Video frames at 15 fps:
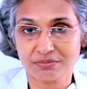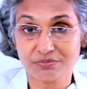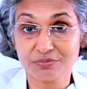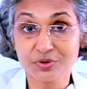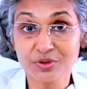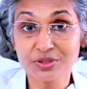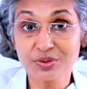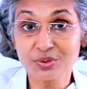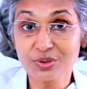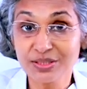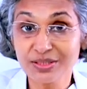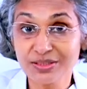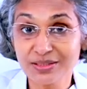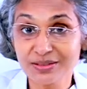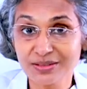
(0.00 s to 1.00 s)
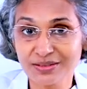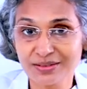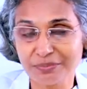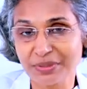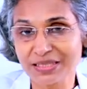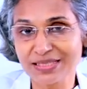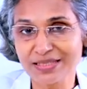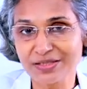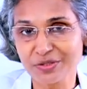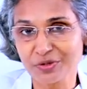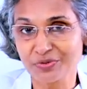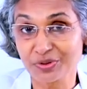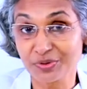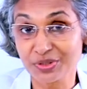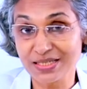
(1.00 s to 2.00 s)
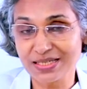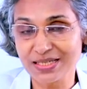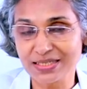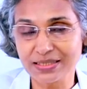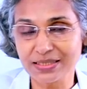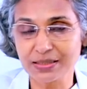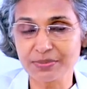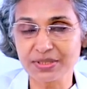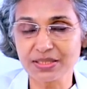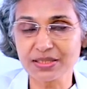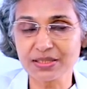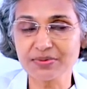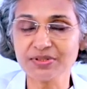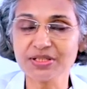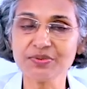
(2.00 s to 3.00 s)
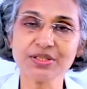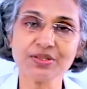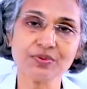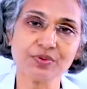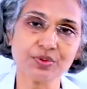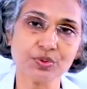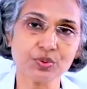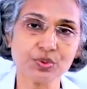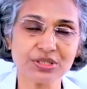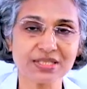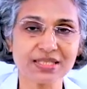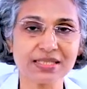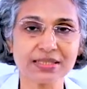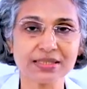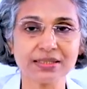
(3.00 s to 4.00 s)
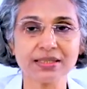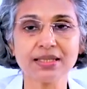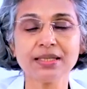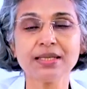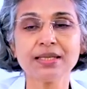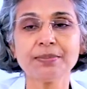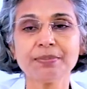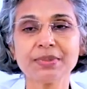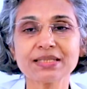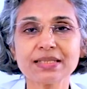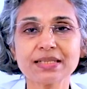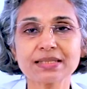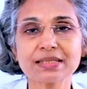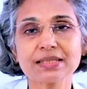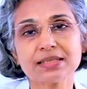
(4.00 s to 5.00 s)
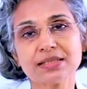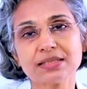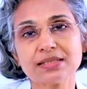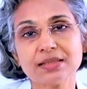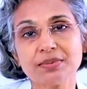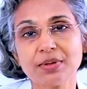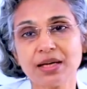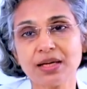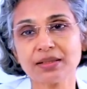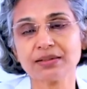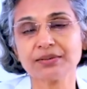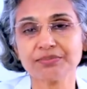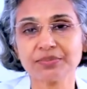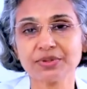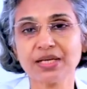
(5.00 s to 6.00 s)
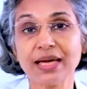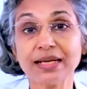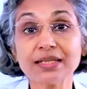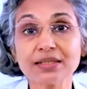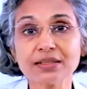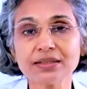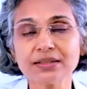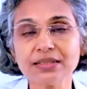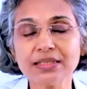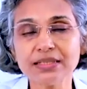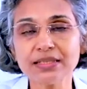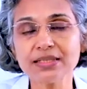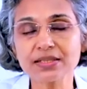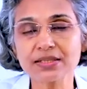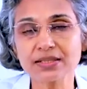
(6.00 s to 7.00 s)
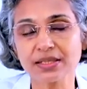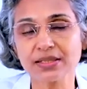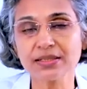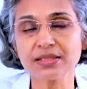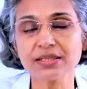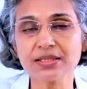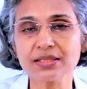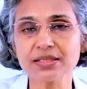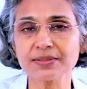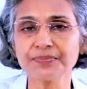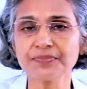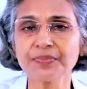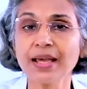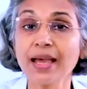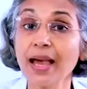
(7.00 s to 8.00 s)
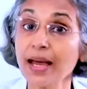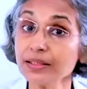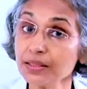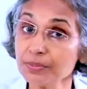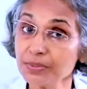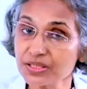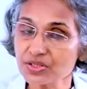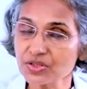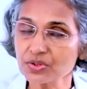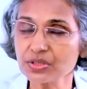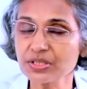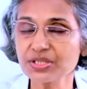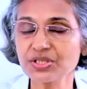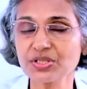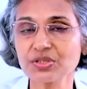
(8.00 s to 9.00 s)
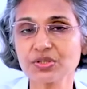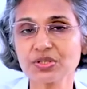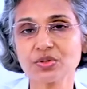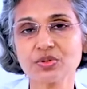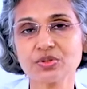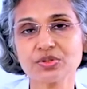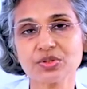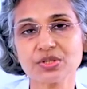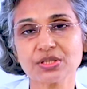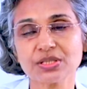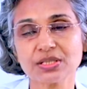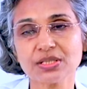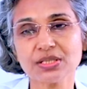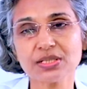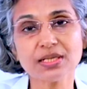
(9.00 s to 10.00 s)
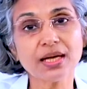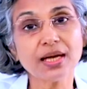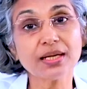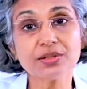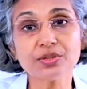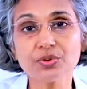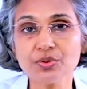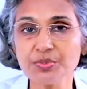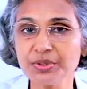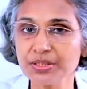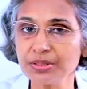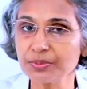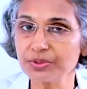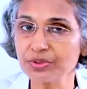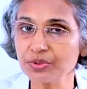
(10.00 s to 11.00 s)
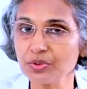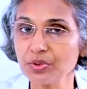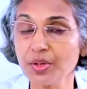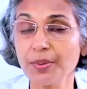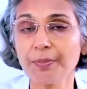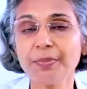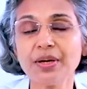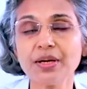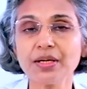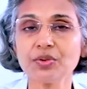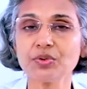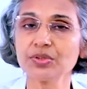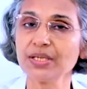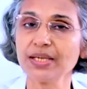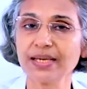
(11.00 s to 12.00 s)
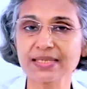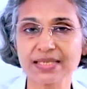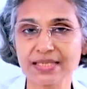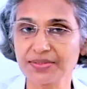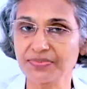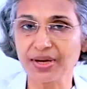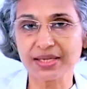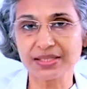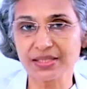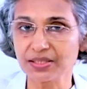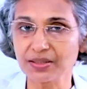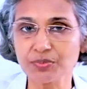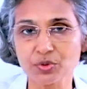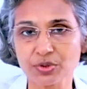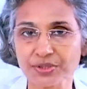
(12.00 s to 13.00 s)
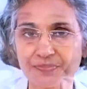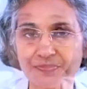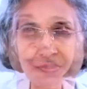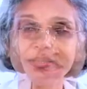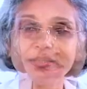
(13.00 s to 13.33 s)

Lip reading: work only the muscles of the skeletal muscles. When we do the skeletal muscle exercises, the calorie need is increased and the blood circulation is also increased, and you will be able to burn out the excess fat in the body.